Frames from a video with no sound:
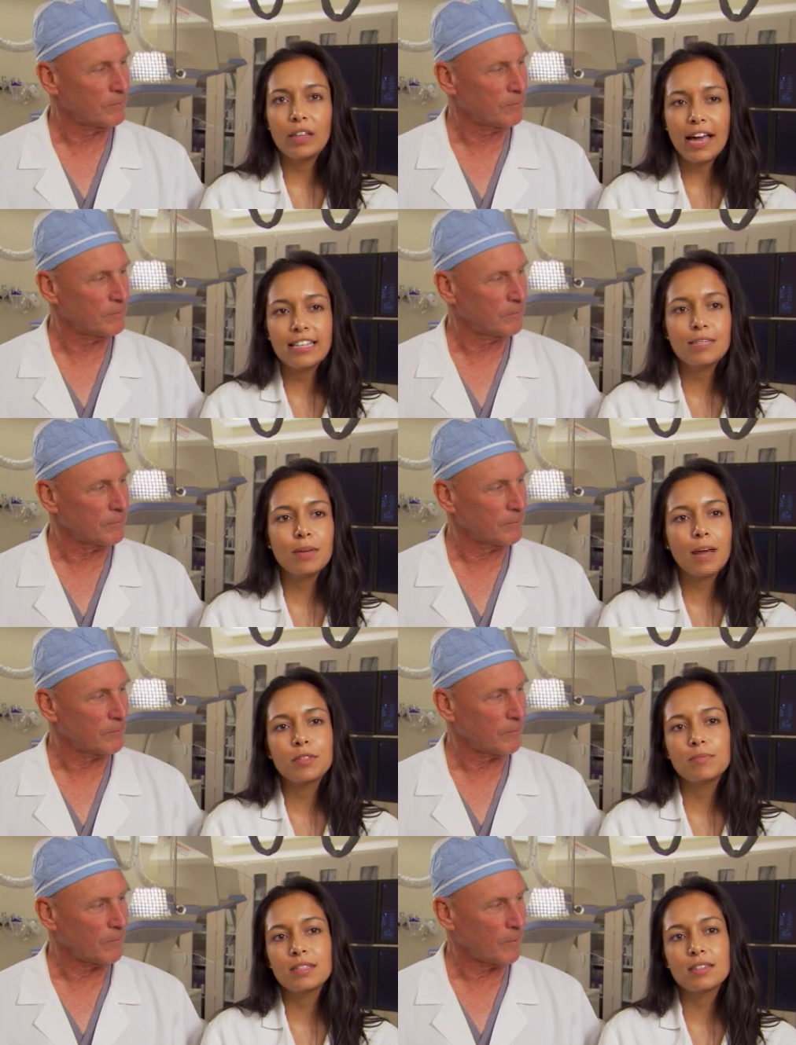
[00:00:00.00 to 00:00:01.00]
Speaker 1: We like to be
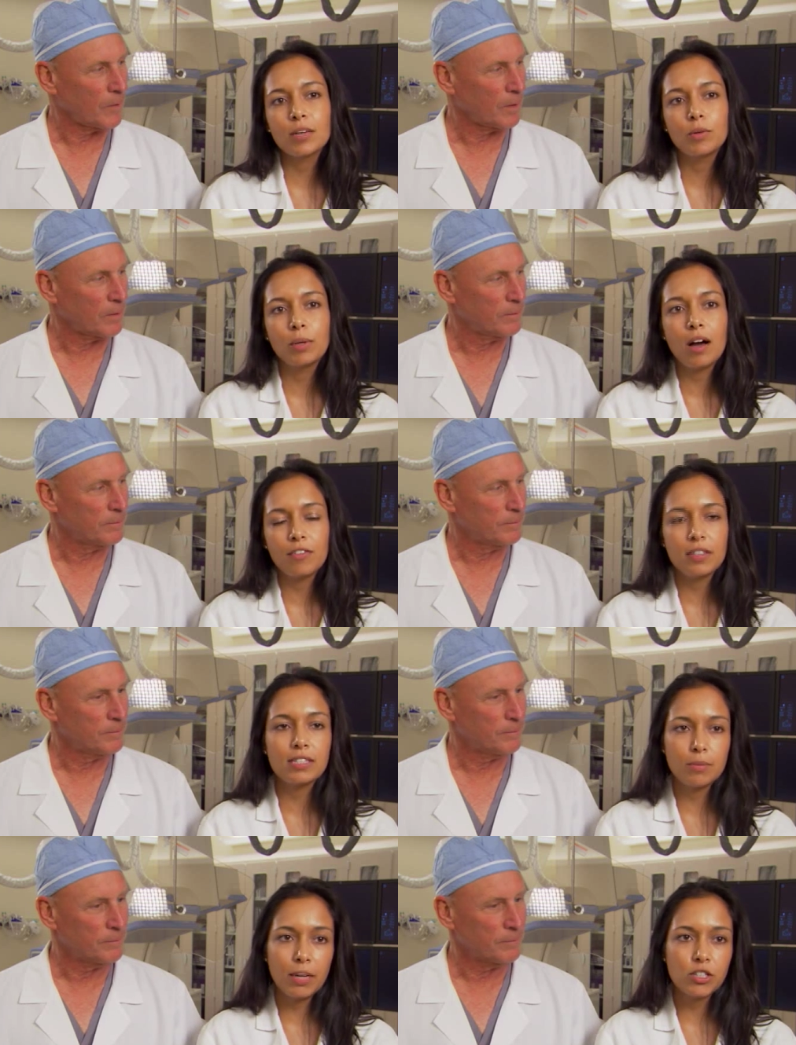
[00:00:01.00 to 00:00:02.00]
optimistic when we offer
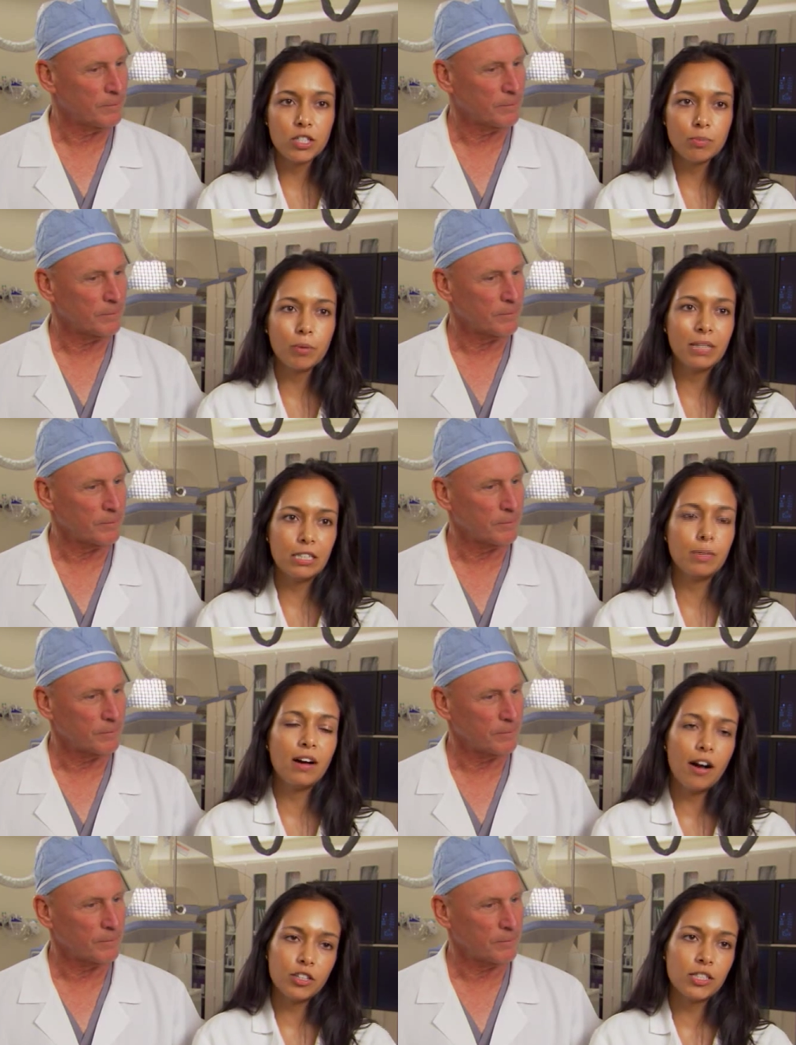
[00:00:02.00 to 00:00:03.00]
this to patients, but we need to be
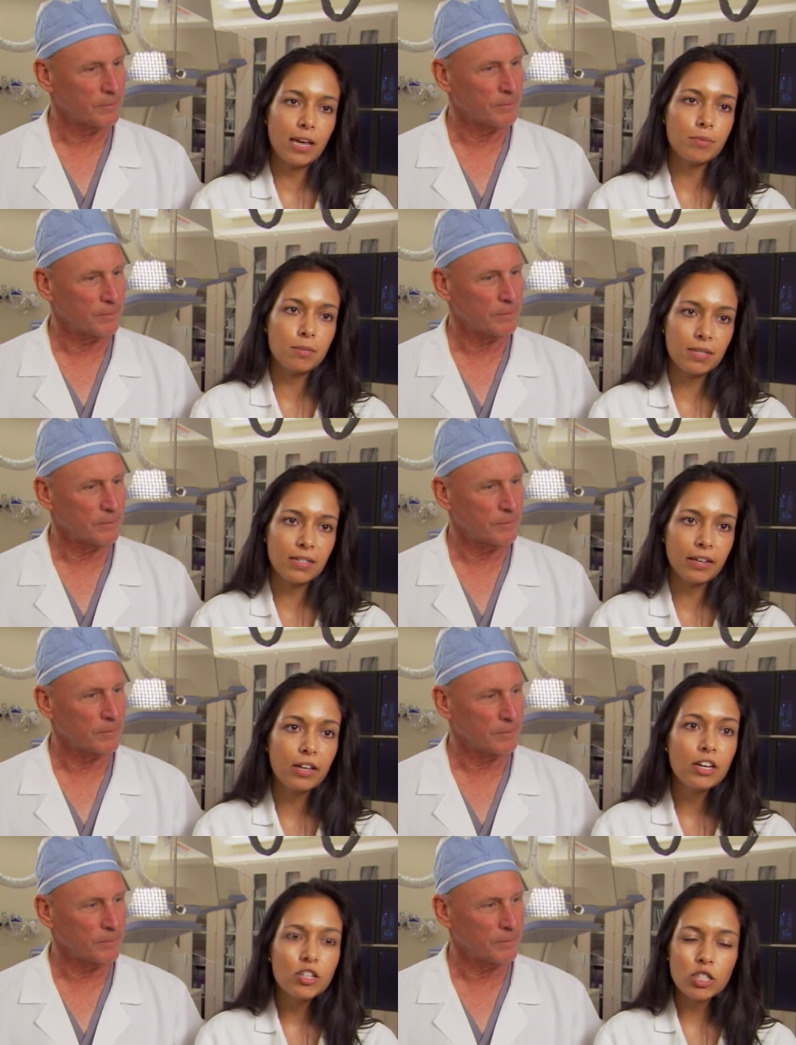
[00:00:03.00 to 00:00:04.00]
cautiously optimistic
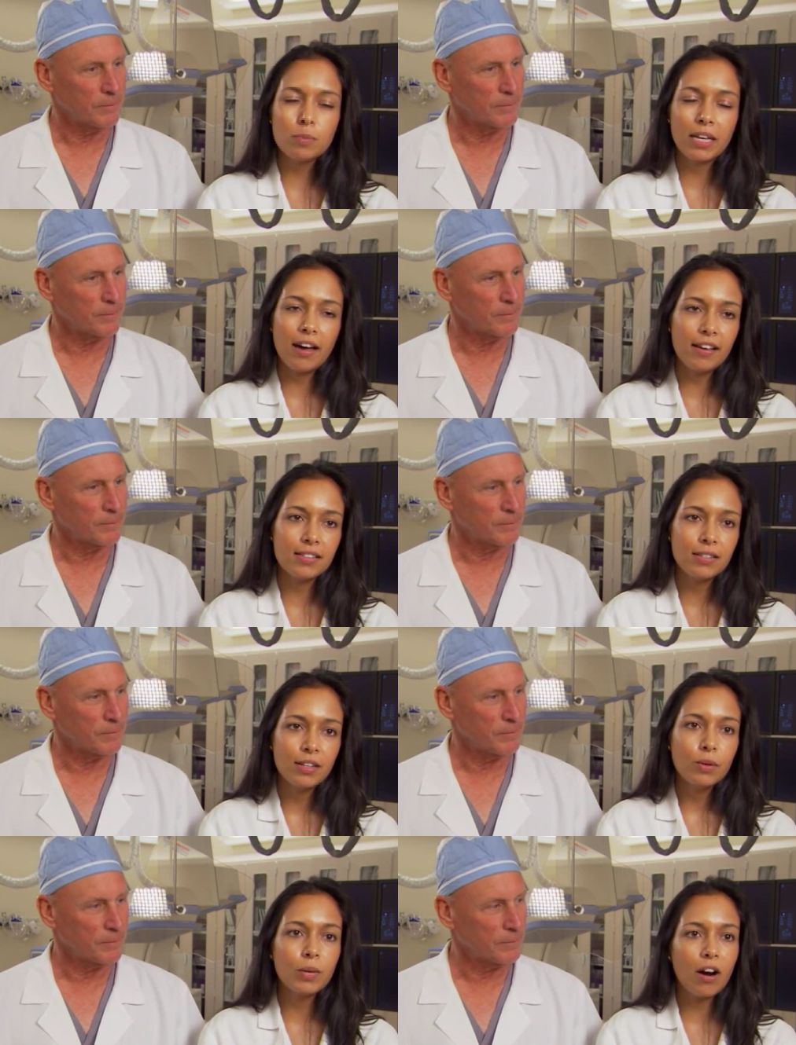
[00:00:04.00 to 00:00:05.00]
just because
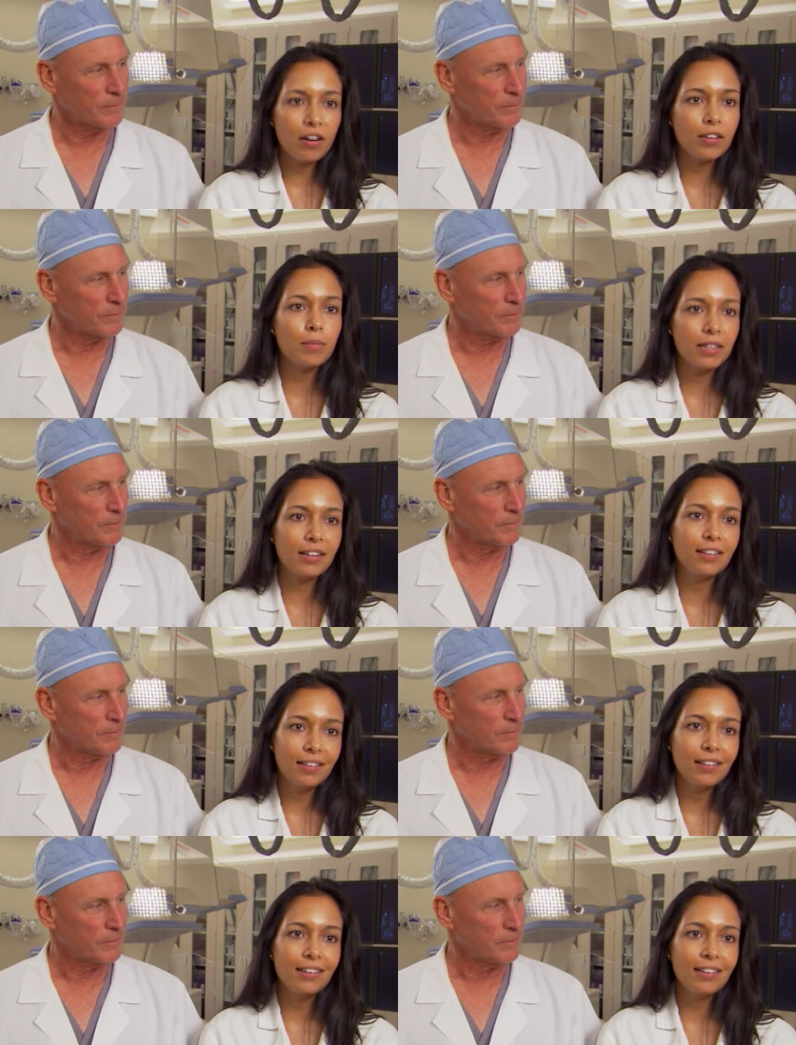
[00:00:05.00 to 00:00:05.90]
we are limited